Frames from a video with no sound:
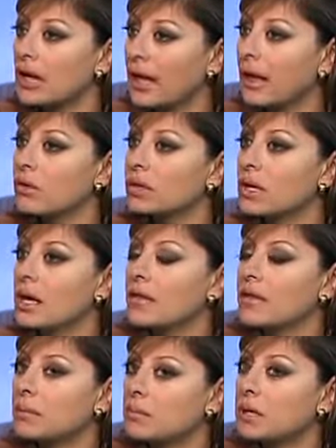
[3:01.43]
out
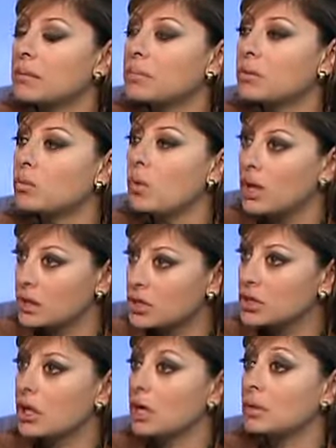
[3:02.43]
that people want to
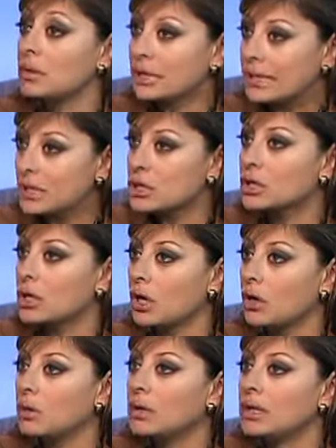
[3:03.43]
know and need to
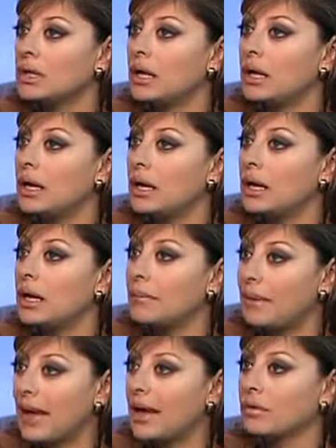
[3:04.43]
know uh,
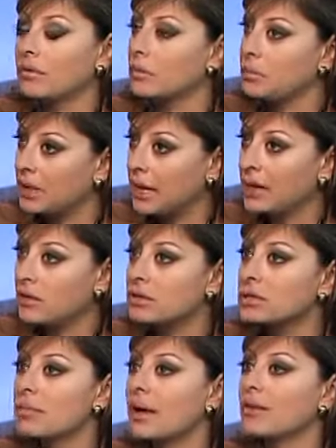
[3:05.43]
about the
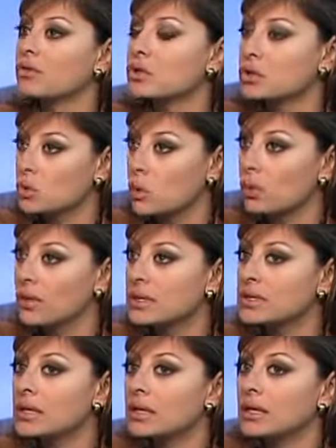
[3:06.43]
players, about the
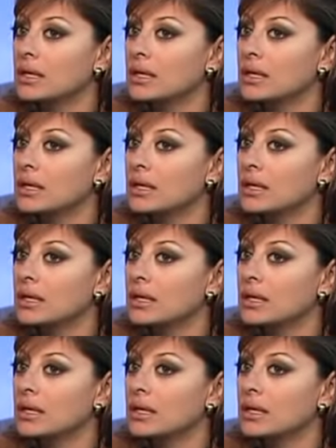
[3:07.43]
stories,